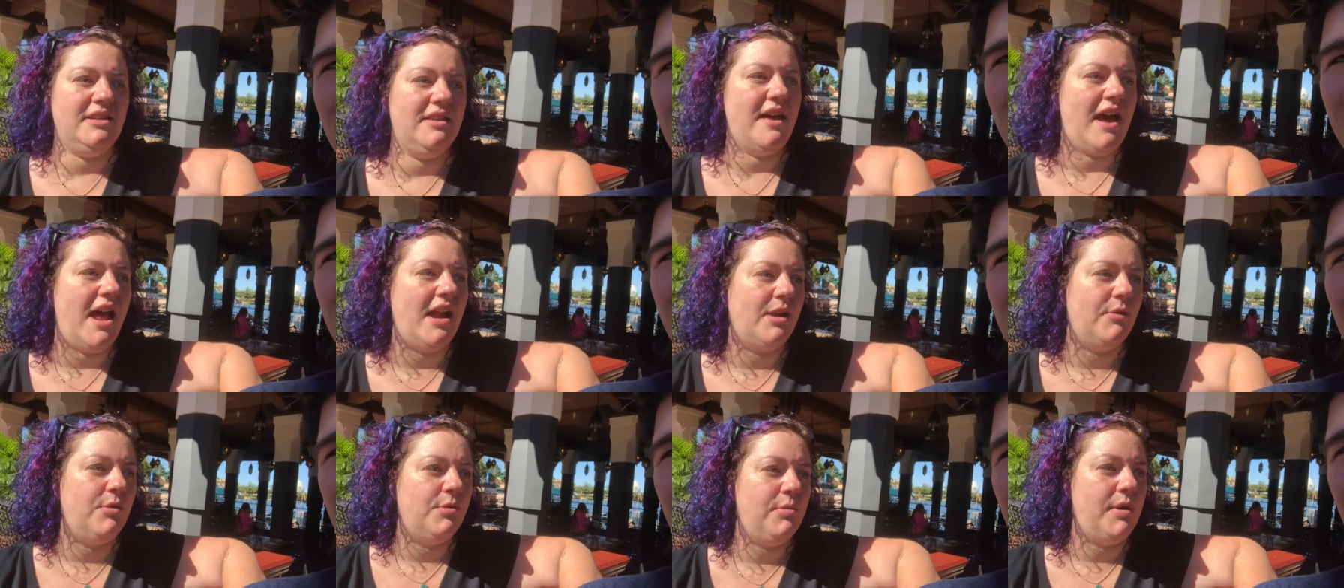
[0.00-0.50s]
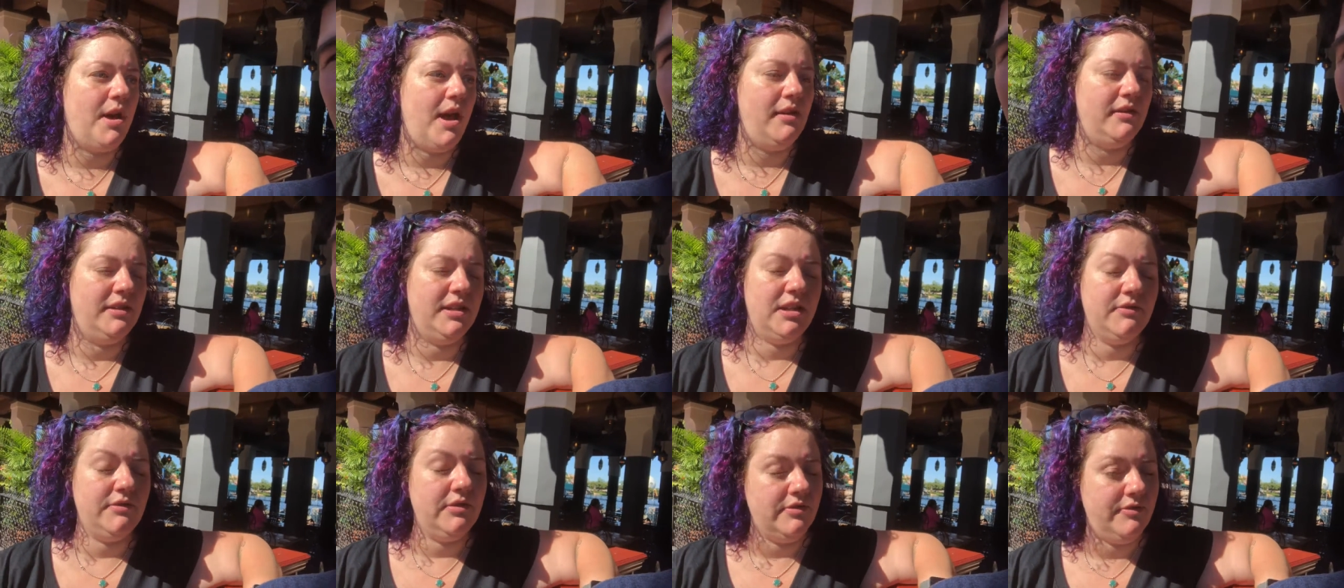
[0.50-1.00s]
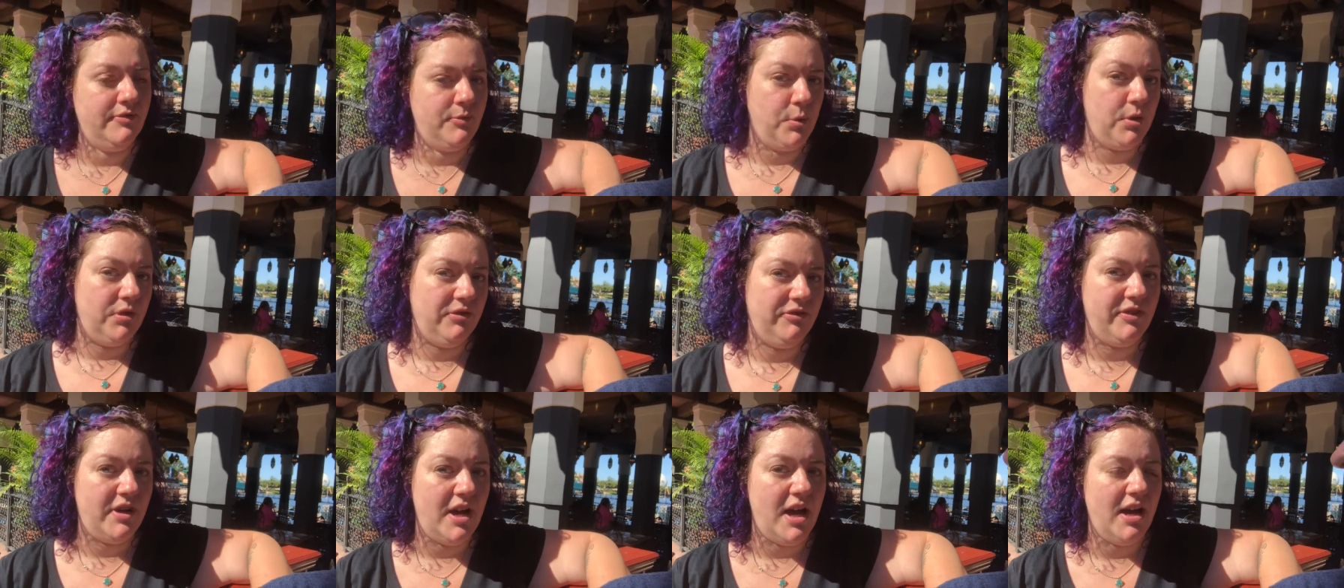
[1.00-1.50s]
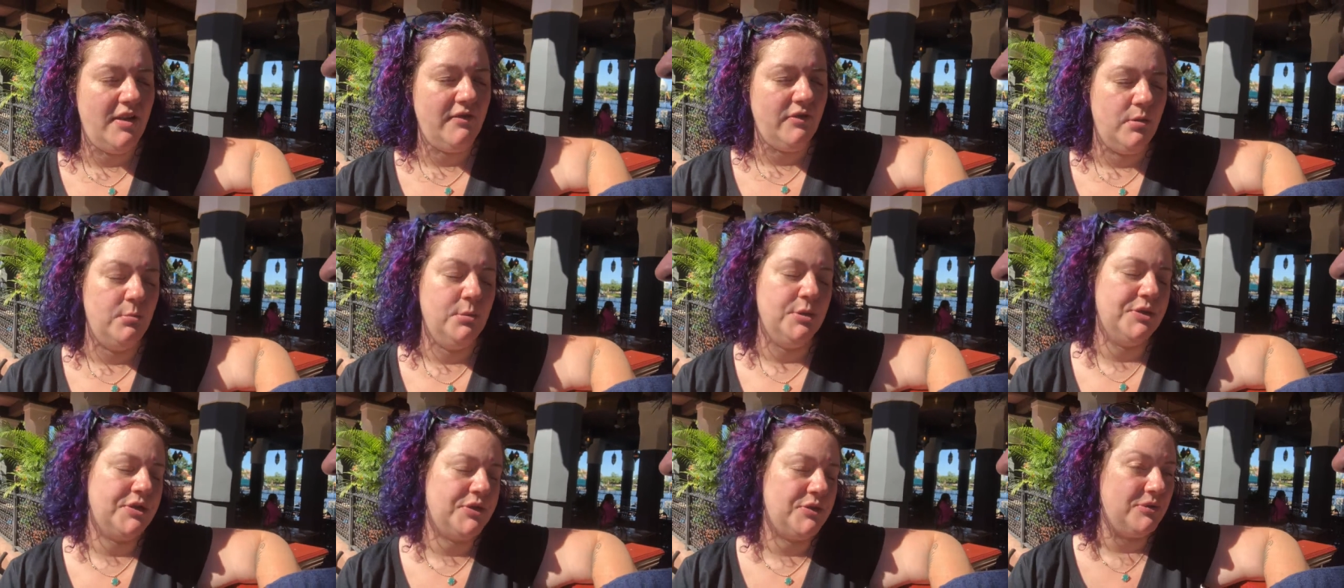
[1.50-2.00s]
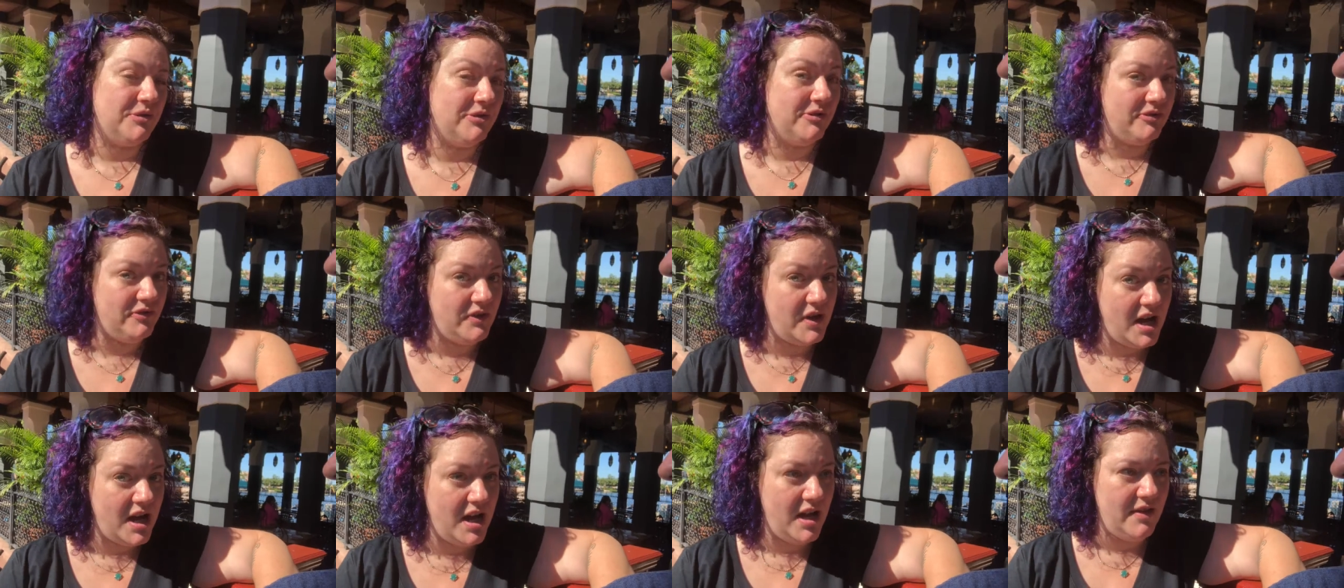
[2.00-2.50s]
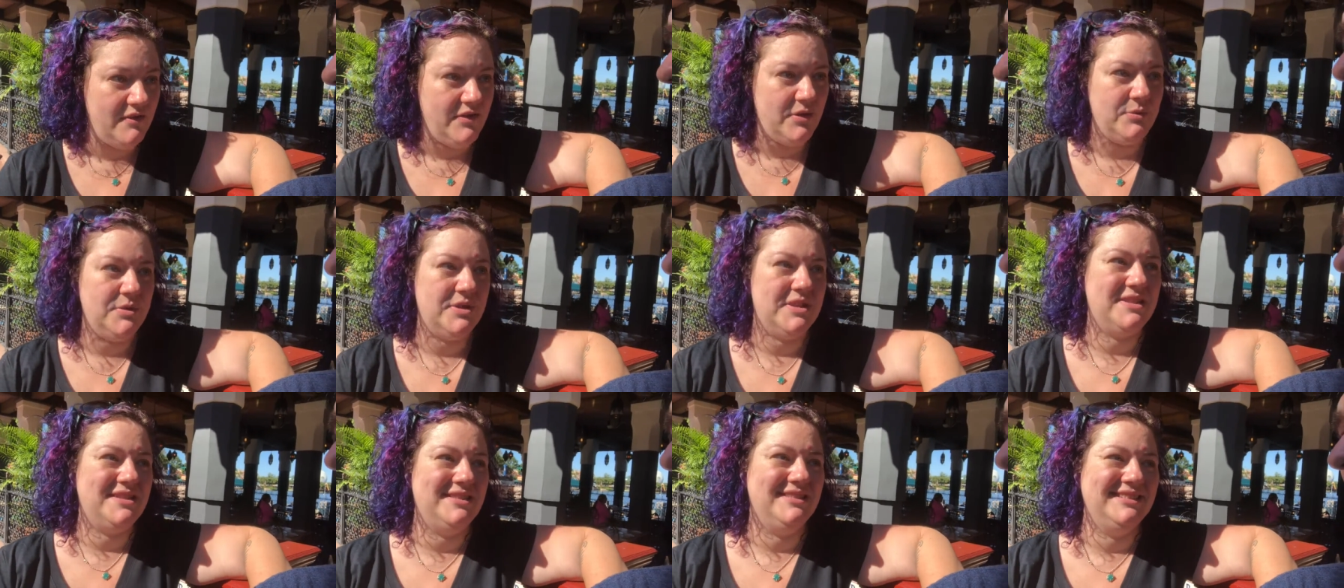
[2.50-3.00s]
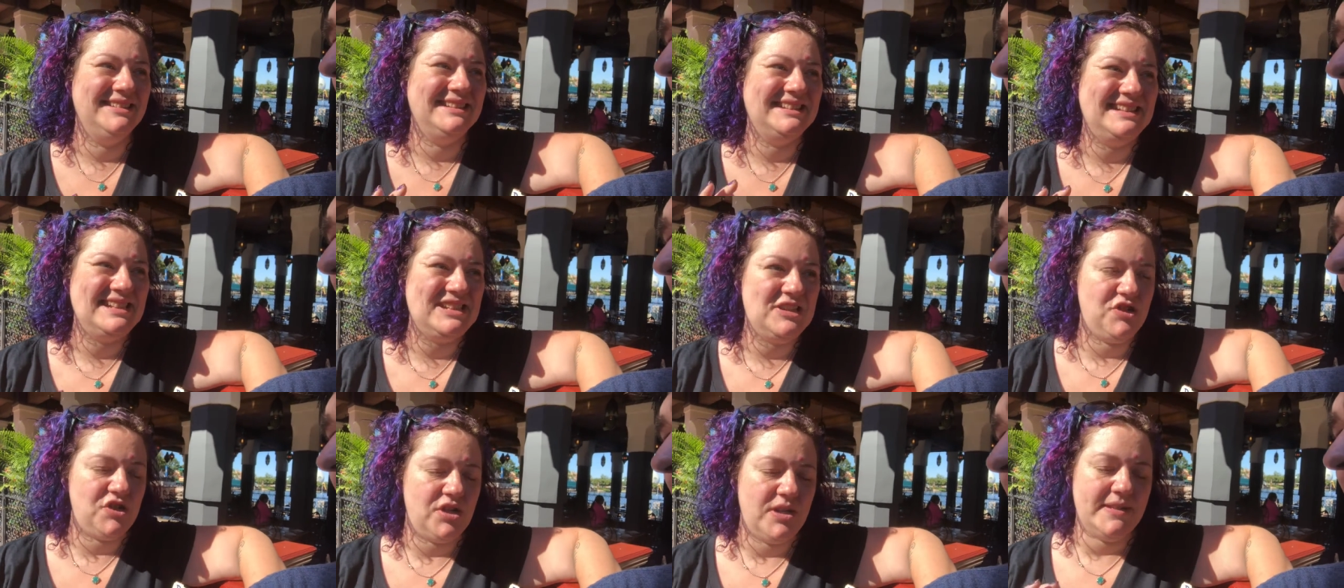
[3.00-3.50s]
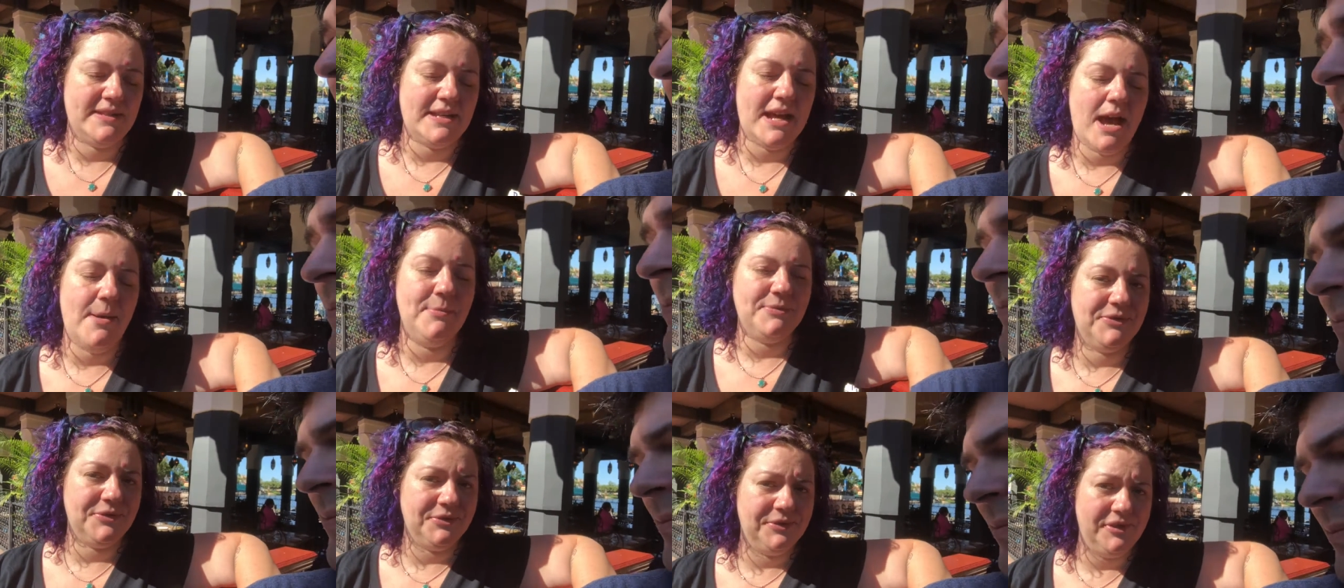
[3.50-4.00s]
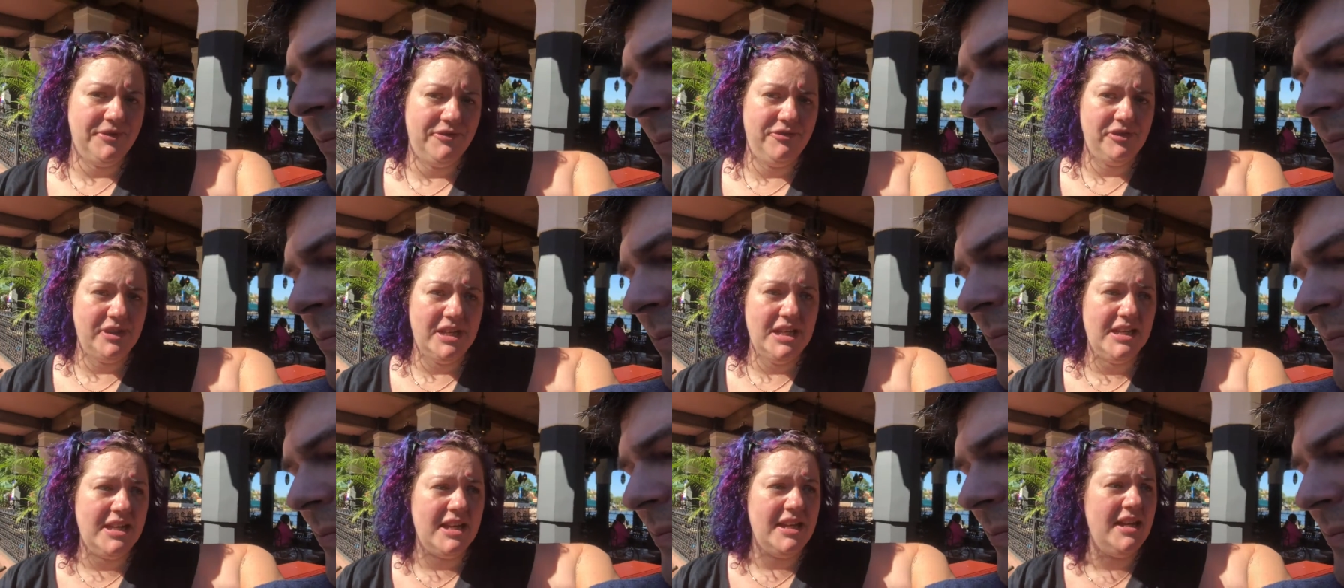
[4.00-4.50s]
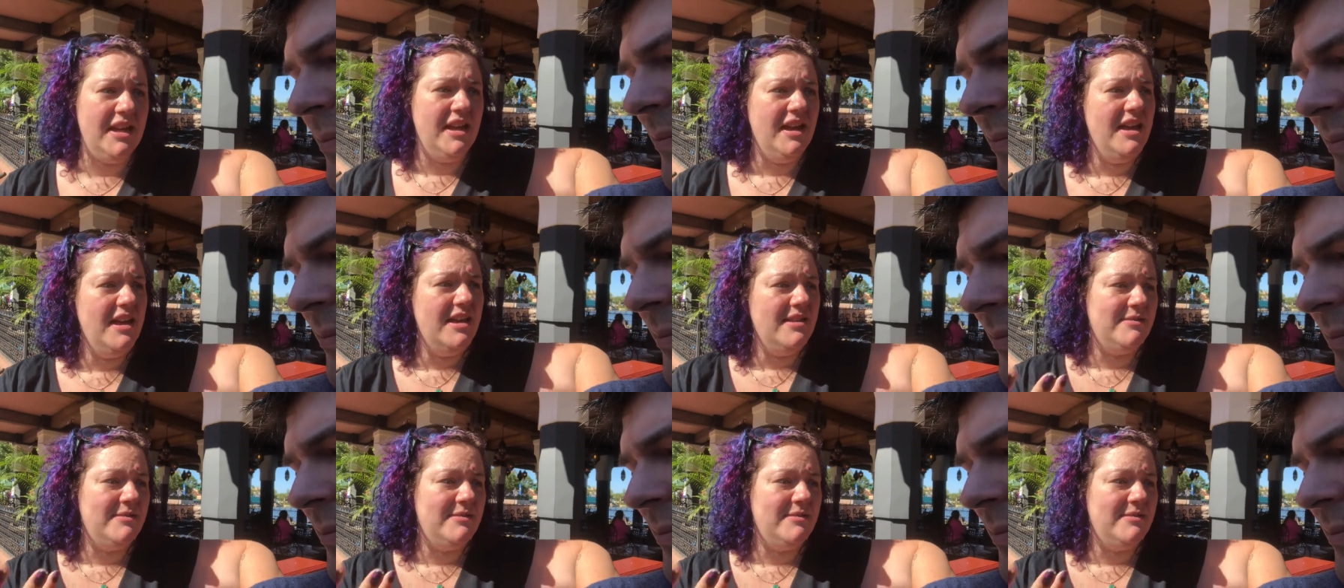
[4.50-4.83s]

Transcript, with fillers: That I would probably give a four or five, almost to a five. It was delicious, absolutely flaky.